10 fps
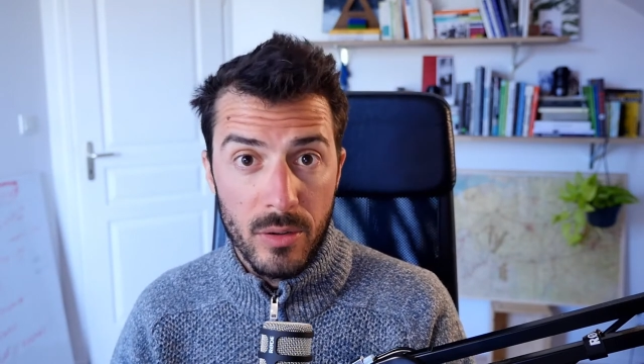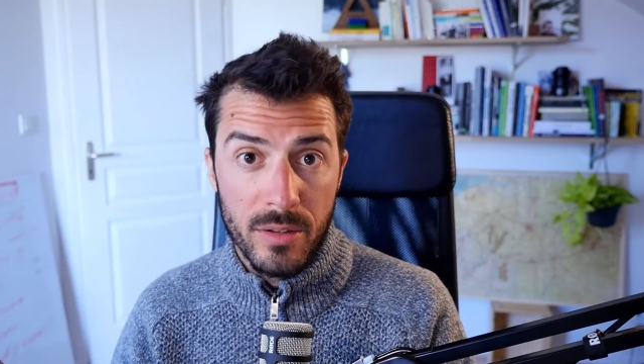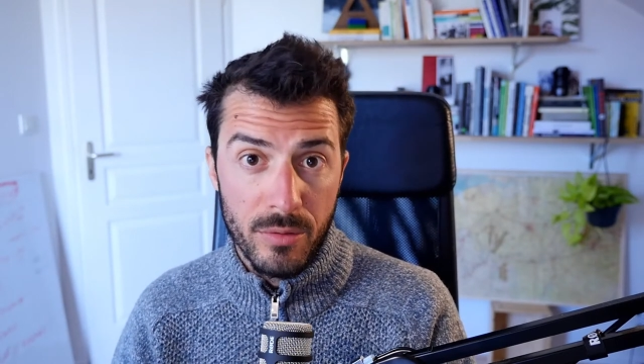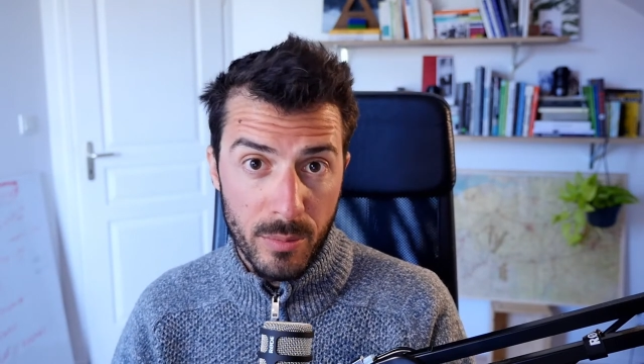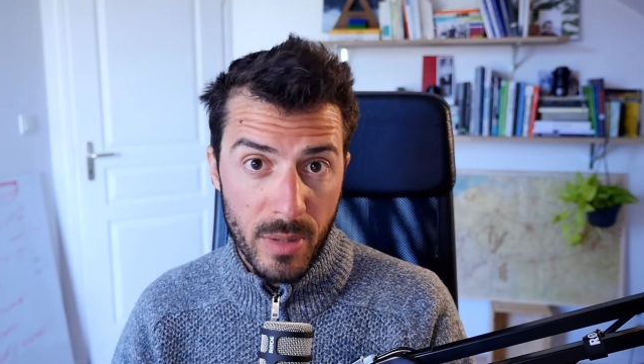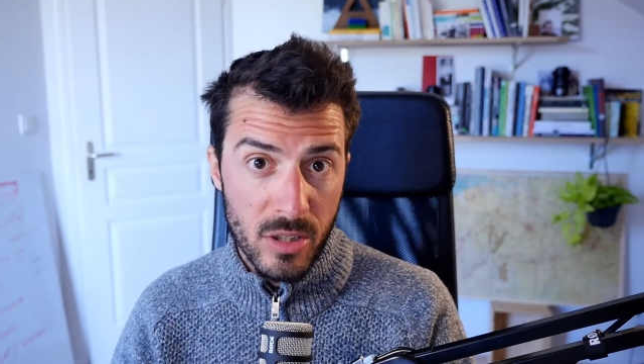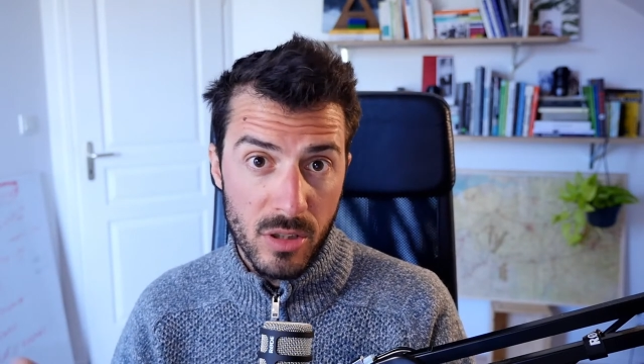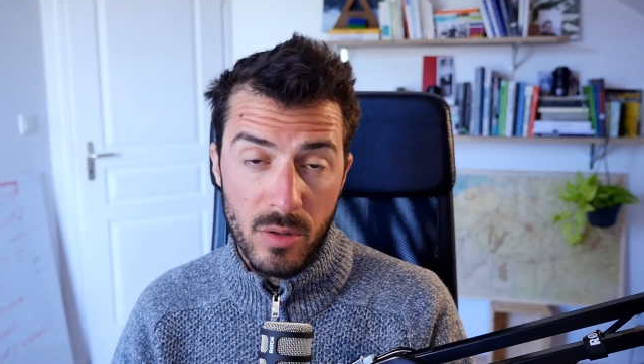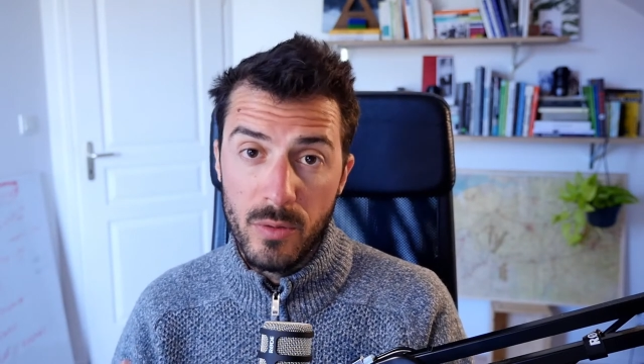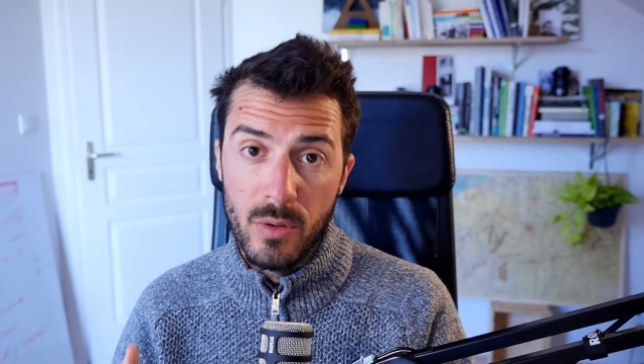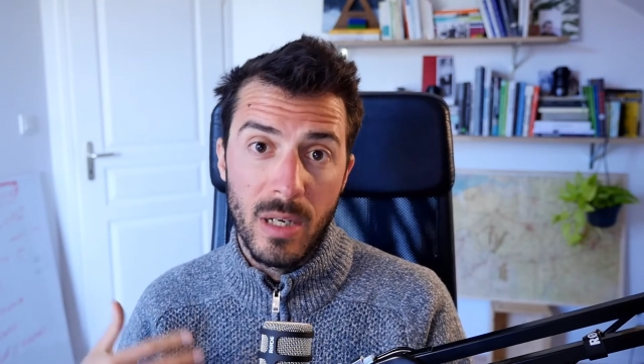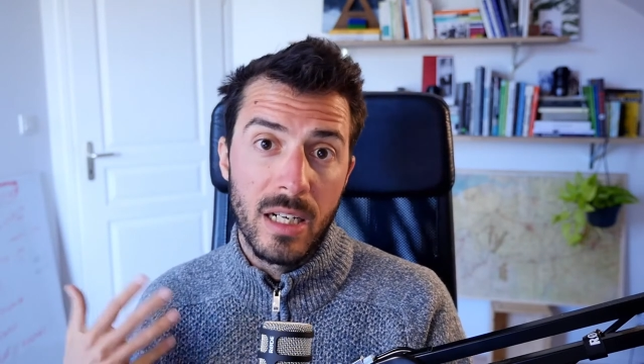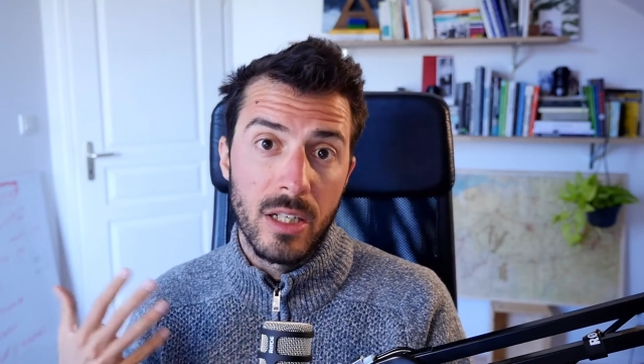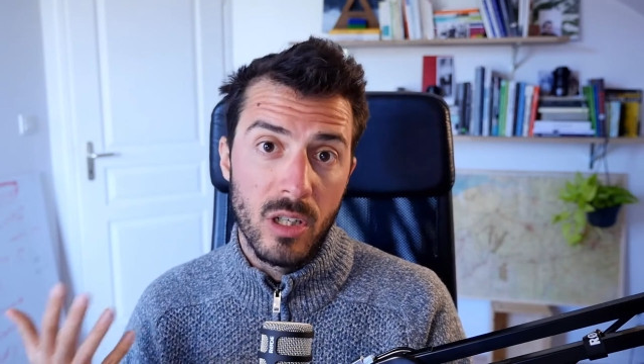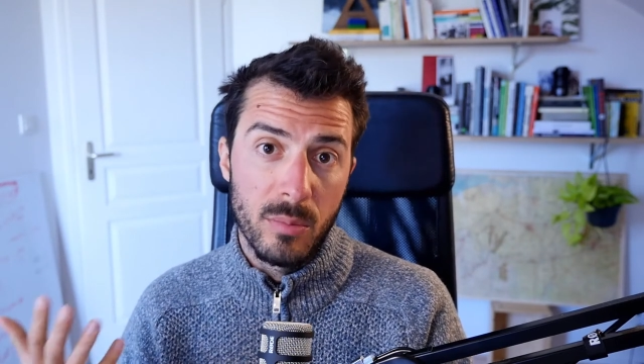information from
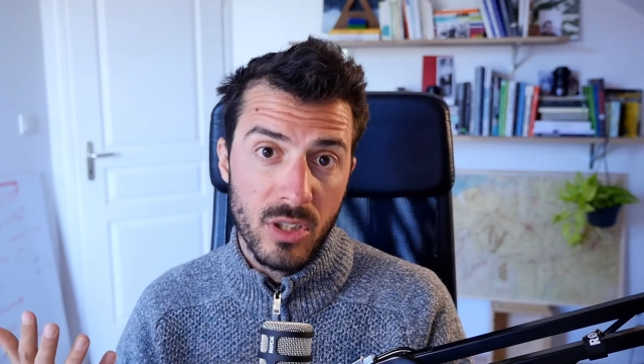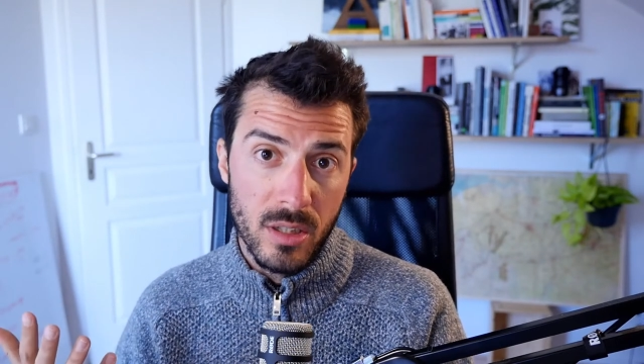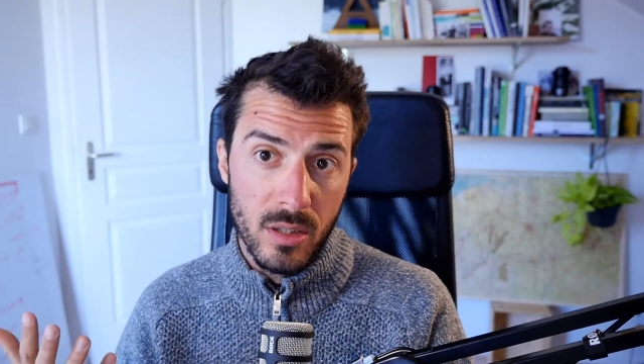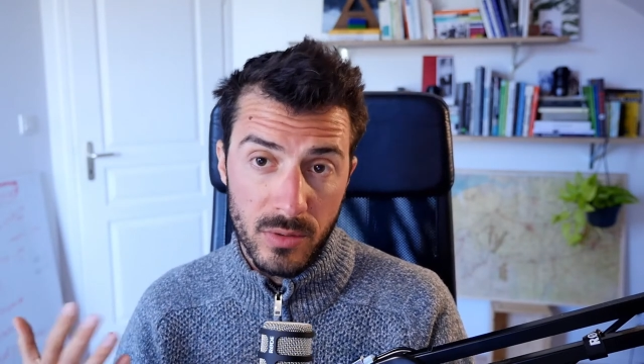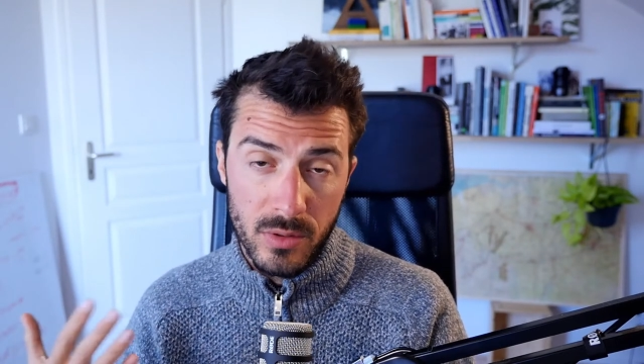higher up scales.